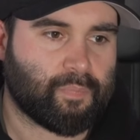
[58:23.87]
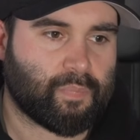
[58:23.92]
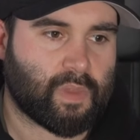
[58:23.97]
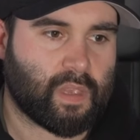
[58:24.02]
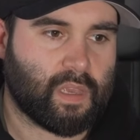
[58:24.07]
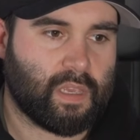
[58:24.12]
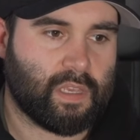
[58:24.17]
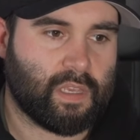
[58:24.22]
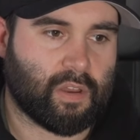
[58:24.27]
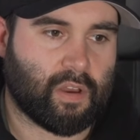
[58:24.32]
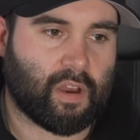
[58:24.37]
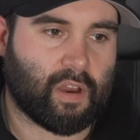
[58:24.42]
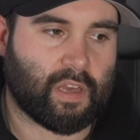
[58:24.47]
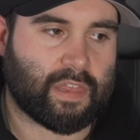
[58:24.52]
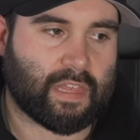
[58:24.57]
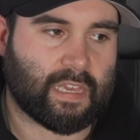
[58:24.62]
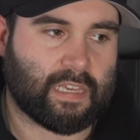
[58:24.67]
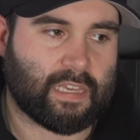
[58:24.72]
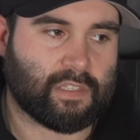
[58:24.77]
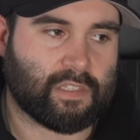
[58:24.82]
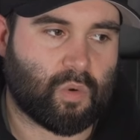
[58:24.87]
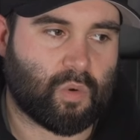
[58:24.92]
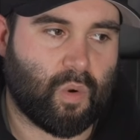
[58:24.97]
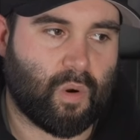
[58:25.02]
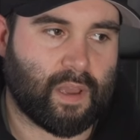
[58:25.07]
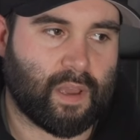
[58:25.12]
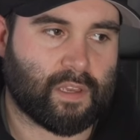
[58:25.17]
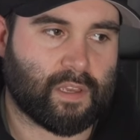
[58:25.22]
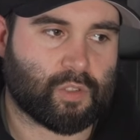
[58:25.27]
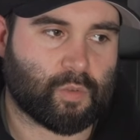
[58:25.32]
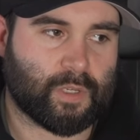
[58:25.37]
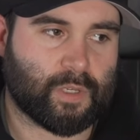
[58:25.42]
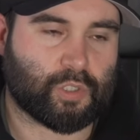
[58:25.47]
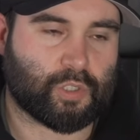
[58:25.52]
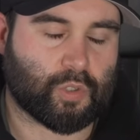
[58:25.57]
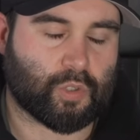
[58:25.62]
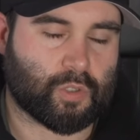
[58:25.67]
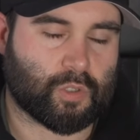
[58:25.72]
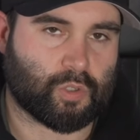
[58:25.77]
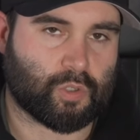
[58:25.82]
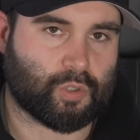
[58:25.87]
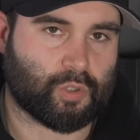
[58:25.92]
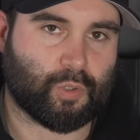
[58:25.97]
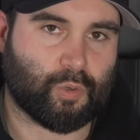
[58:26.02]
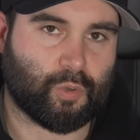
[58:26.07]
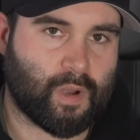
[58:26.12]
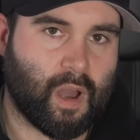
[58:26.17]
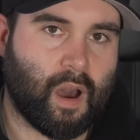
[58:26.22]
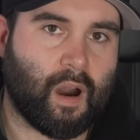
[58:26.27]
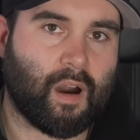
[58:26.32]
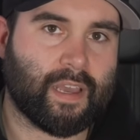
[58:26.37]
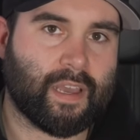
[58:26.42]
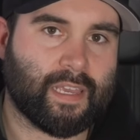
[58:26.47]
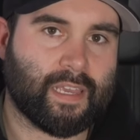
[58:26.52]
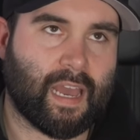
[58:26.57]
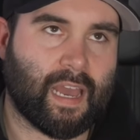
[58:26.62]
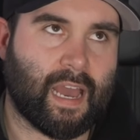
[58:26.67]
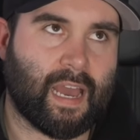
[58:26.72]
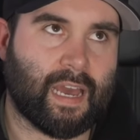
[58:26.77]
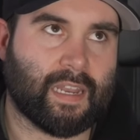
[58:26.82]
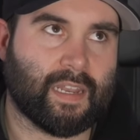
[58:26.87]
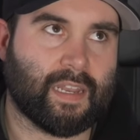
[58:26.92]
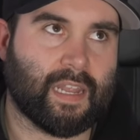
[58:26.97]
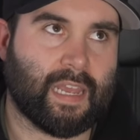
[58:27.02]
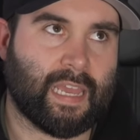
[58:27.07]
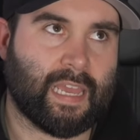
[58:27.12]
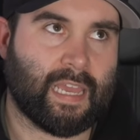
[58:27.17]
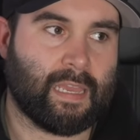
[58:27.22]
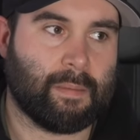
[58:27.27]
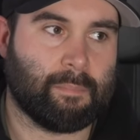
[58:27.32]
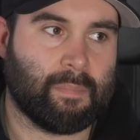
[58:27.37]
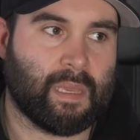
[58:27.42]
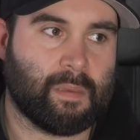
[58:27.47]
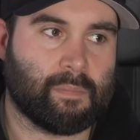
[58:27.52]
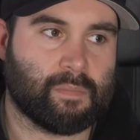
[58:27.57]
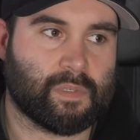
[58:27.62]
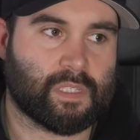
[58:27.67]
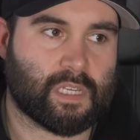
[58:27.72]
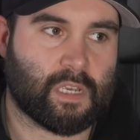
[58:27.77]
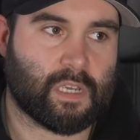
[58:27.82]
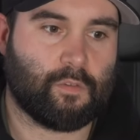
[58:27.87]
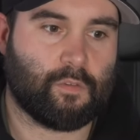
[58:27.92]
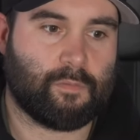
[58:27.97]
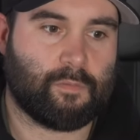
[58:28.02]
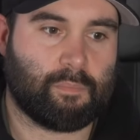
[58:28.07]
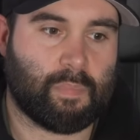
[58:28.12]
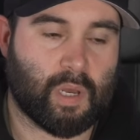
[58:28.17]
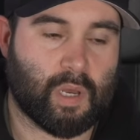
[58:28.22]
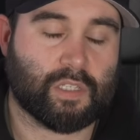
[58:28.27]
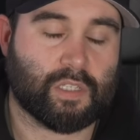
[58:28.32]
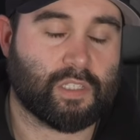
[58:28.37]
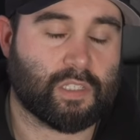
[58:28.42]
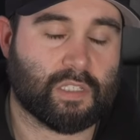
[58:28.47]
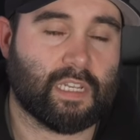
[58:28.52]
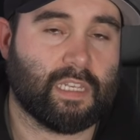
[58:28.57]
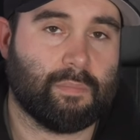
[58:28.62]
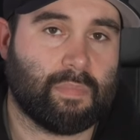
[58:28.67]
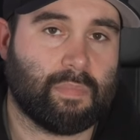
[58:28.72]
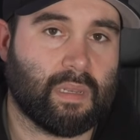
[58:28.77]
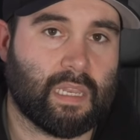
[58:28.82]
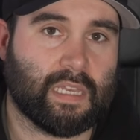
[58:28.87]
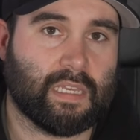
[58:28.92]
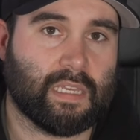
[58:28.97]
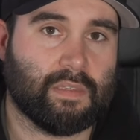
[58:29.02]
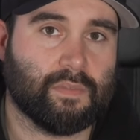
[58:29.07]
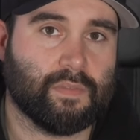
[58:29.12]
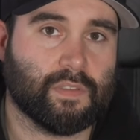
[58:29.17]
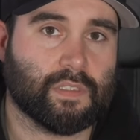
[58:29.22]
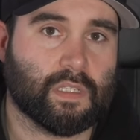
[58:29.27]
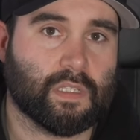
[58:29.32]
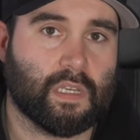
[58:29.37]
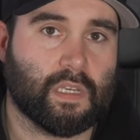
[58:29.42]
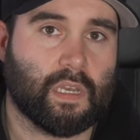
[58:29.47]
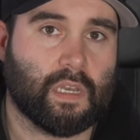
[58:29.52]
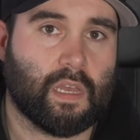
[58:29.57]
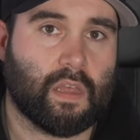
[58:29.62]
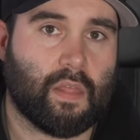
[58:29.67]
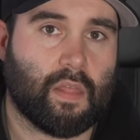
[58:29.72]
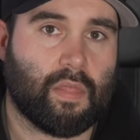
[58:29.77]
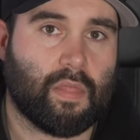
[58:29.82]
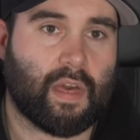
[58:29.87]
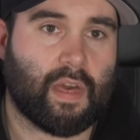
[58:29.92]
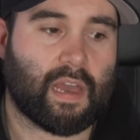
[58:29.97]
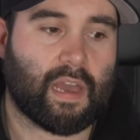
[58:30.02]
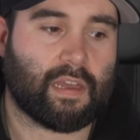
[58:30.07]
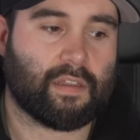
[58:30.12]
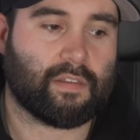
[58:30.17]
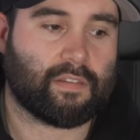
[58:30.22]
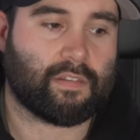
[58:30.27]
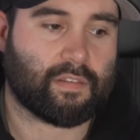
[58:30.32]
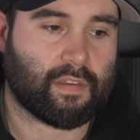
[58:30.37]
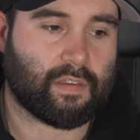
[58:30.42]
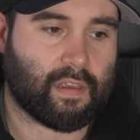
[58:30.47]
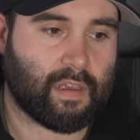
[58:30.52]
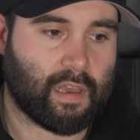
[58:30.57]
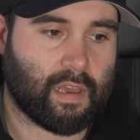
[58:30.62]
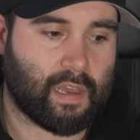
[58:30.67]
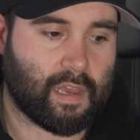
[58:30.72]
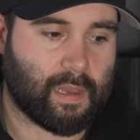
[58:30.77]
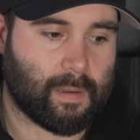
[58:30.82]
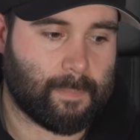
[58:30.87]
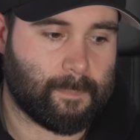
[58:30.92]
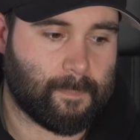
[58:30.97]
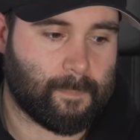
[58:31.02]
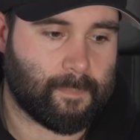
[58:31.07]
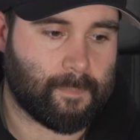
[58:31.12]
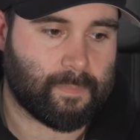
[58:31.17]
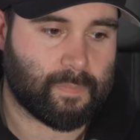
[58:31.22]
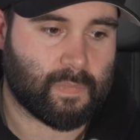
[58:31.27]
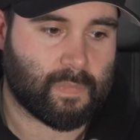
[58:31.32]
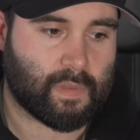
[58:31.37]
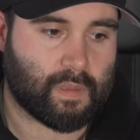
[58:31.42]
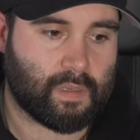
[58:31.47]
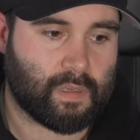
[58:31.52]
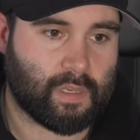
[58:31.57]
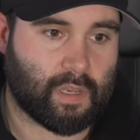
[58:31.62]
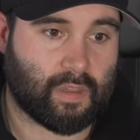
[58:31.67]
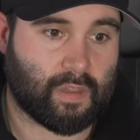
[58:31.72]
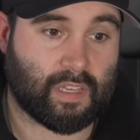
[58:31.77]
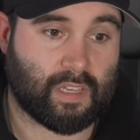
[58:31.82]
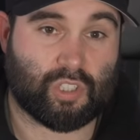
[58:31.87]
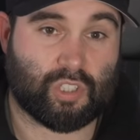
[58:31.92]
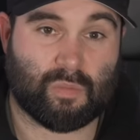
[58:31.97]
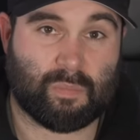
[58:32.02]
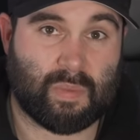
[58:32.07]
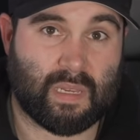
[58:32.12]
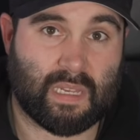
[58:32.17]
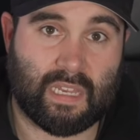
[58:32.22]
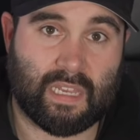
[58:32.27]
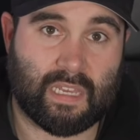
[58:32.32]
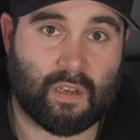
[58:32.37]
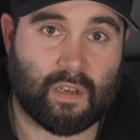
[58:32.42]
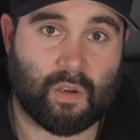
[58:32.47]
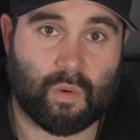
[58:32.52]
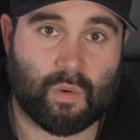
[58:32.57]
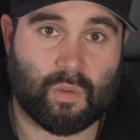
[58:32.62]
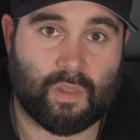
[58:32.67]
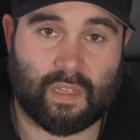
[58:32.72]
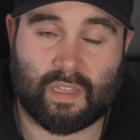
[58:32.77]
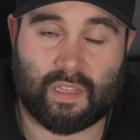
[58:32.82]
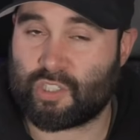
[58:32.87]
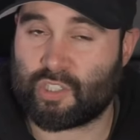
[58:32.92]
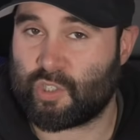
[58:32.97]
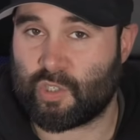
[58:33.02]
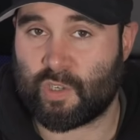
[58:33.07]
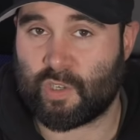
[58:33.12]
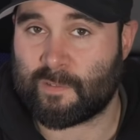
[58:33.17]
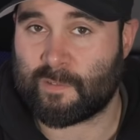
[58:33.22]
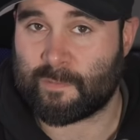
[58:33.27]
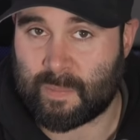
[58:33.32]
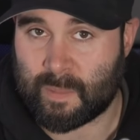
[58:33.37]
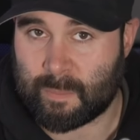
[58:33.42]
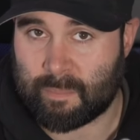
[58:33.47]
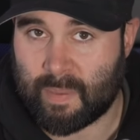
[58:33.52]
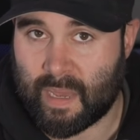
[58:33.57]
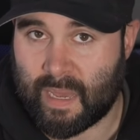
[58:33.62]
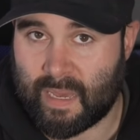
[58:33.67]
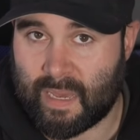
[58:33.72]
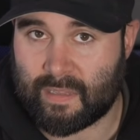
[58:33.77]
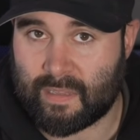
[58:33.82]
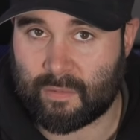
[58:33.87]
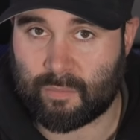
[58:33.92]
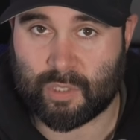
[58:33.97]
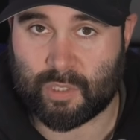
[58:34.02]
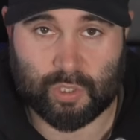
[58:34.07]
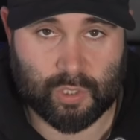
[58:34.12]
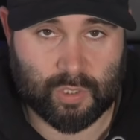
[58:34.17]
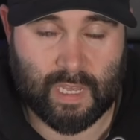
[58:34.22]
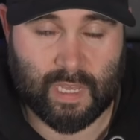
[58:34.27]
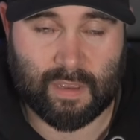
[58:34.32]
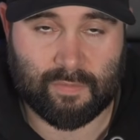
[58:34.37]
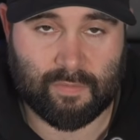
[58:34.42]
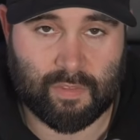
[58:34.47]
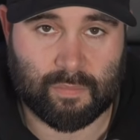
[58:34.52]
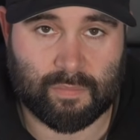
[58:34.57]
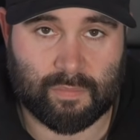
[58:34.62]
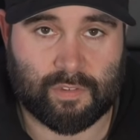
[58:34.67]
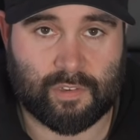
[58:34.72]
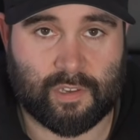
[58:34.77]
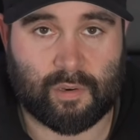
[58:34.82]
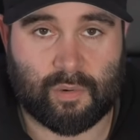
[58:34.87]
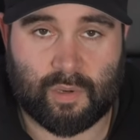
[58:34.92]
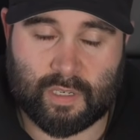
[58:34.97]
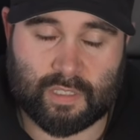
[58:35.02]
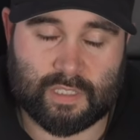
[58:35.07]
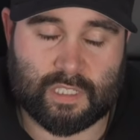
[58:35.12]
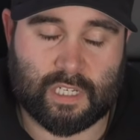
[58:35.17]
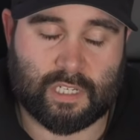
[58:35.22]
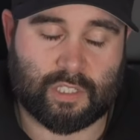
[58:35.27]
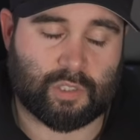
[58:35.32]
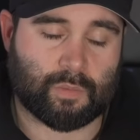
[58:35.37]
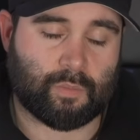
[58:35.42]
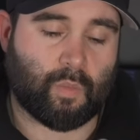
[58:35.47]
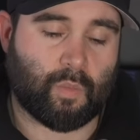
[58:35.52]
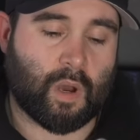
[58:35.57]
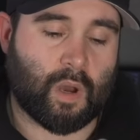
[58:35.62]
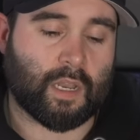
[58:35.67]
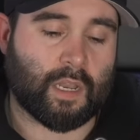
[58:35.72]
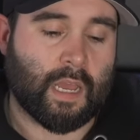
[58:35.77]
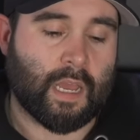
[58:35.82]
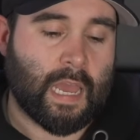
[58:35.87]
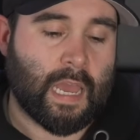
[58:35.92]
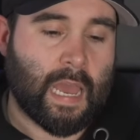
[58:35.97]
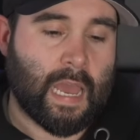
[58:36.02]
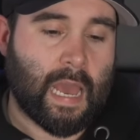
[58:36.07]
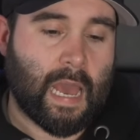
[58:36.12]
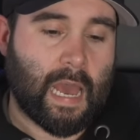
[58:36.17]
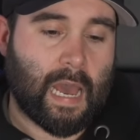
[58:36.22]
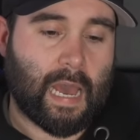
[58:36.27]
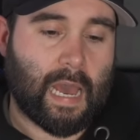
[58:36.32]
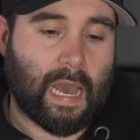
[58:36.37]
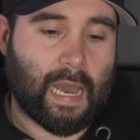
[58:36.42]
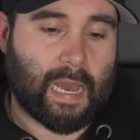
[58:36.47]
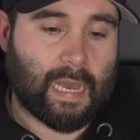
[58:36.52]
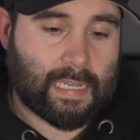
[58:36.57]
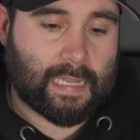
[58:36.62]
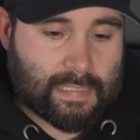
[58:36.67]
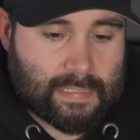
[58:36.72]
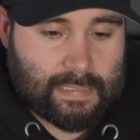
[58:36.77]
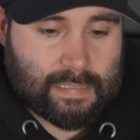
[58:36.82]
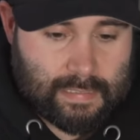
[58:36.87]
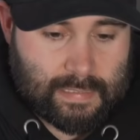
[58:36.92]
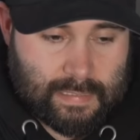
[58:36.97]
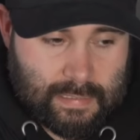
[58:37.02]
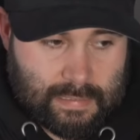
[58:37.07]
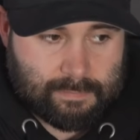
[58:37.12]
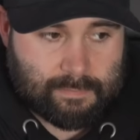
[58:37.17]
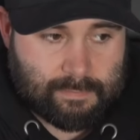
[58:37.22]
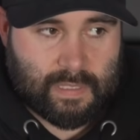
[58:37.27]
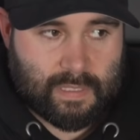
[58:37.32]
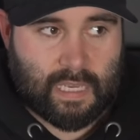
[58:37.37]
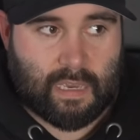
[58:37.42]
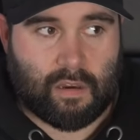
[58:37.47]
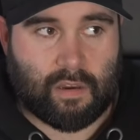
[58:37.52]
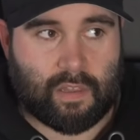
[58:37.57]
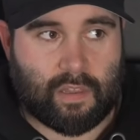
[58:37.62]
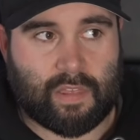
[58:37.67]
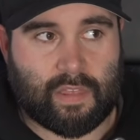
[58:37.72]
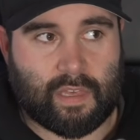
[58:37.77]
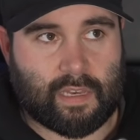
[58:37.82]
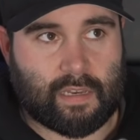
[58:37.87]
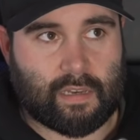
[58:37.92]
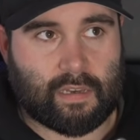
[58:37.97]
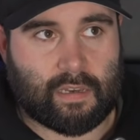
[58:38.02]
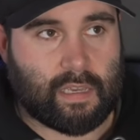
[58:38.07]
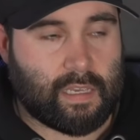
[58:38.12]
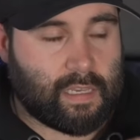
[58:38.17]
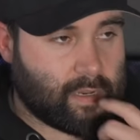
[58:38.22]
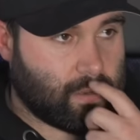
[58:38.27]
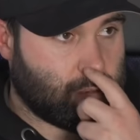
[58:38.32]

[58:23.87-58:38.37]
you know, I think he's quite a switched on, logical guy, and himself personally believes that you know, they should be legal, that they shouldn't have been banned, that we should have them still under section 1. And yeah, I think, you know,